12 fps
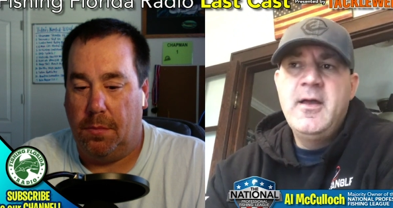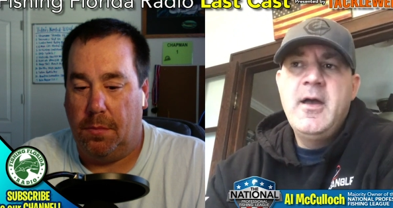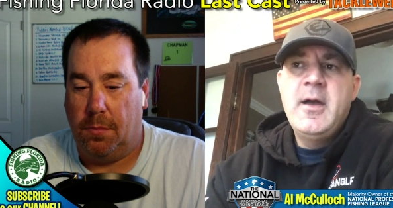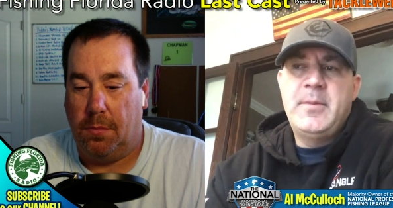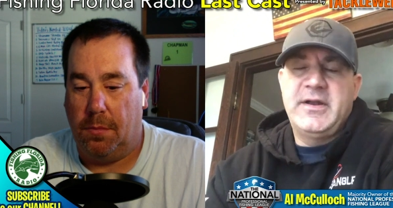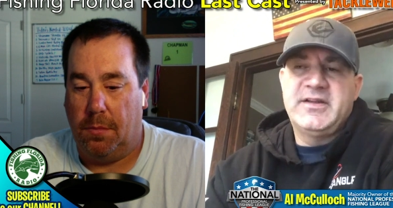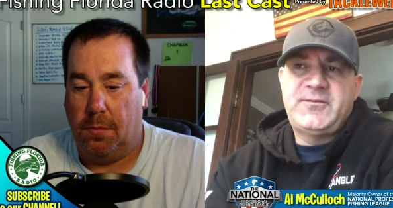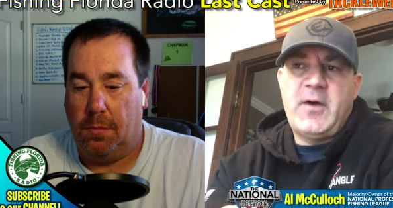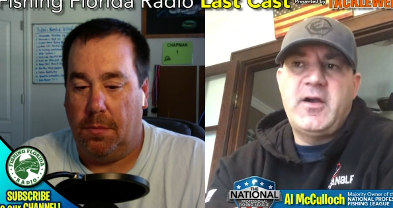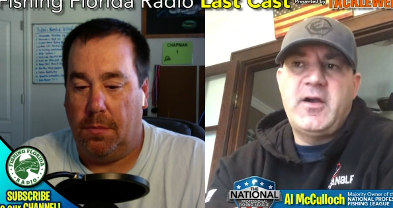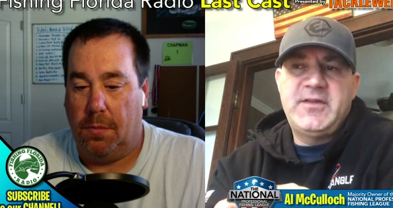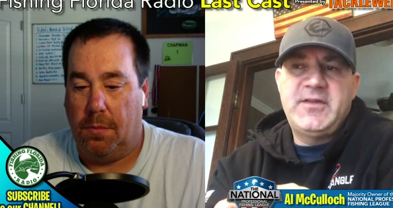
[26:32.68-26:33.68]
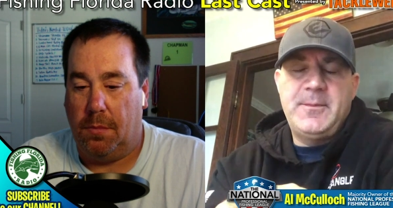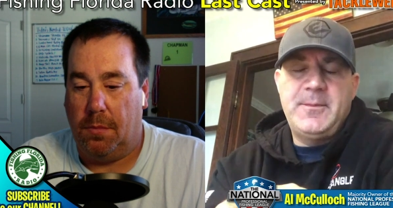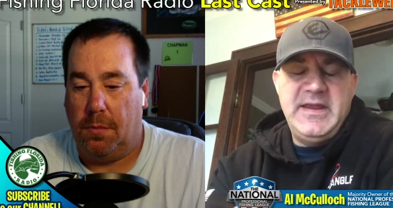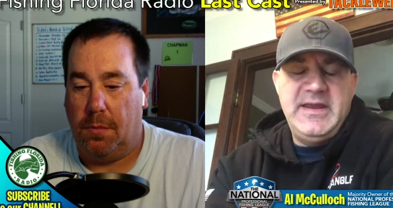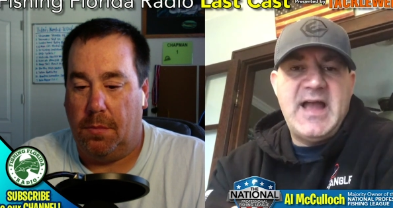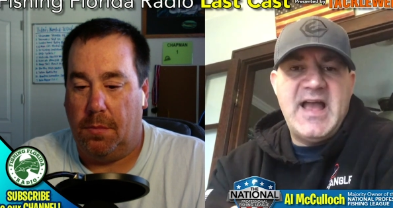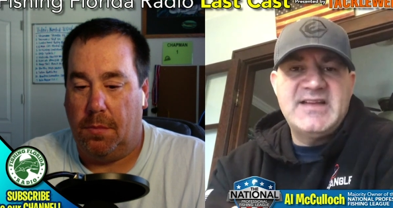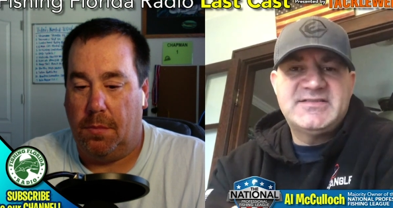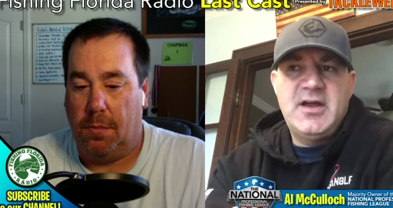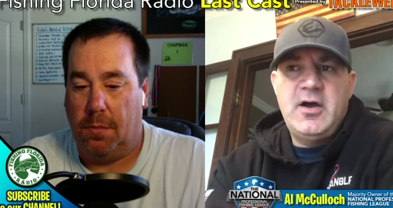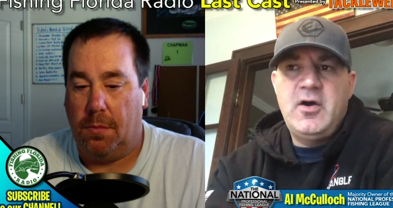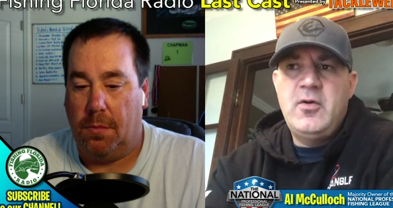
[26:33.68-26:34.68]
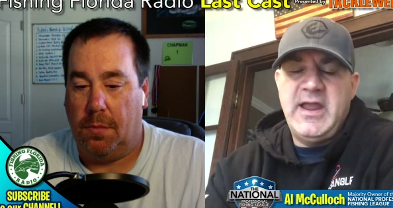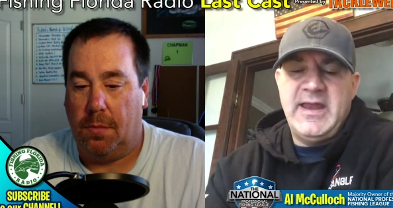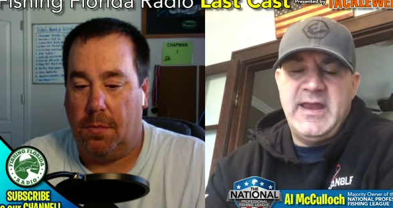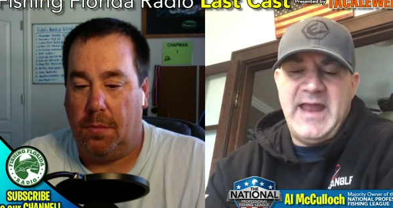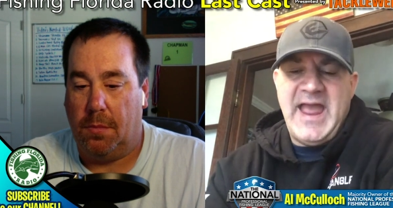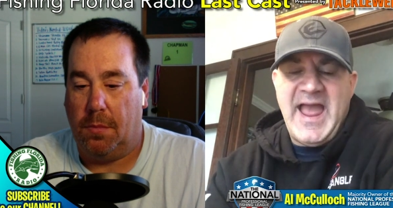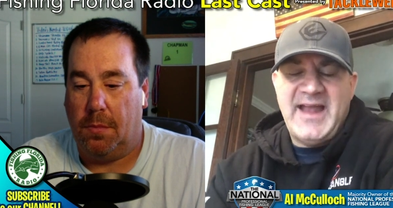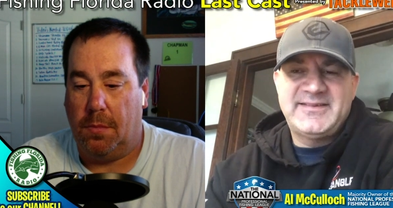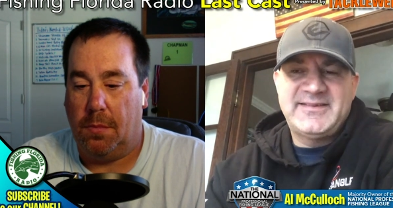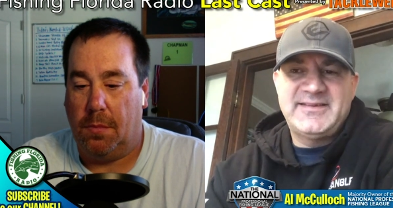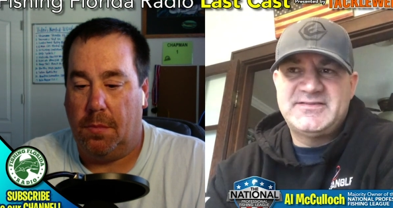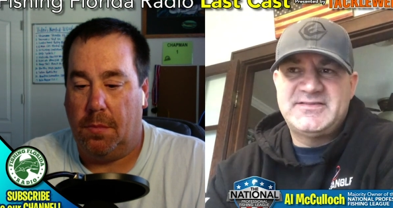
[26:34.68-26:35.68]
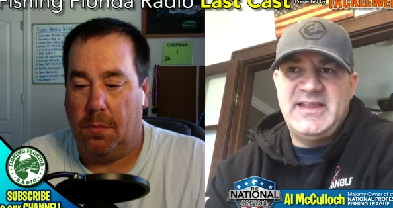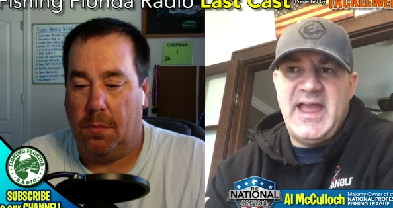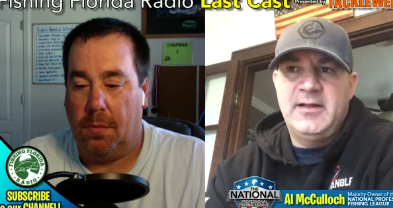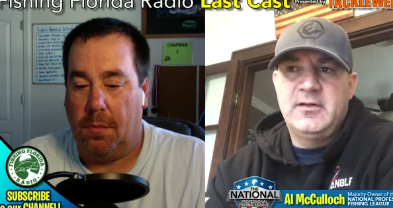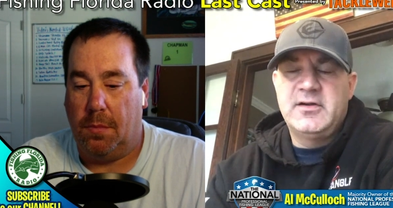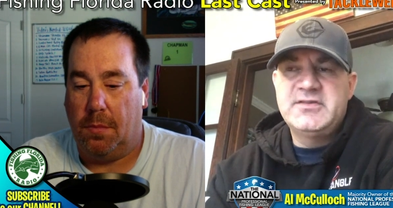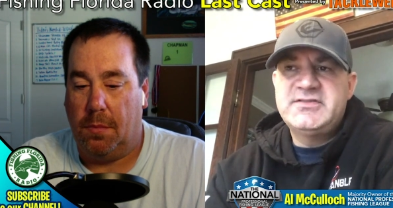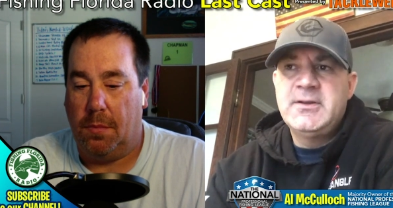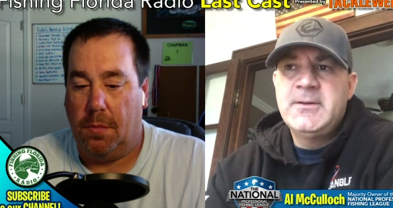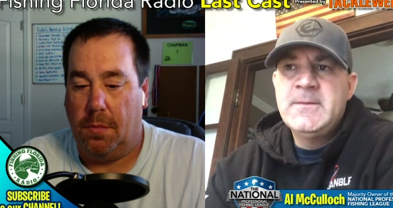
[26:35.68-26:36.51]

Speaker 1: But as far as the media guys go and access to the anglers,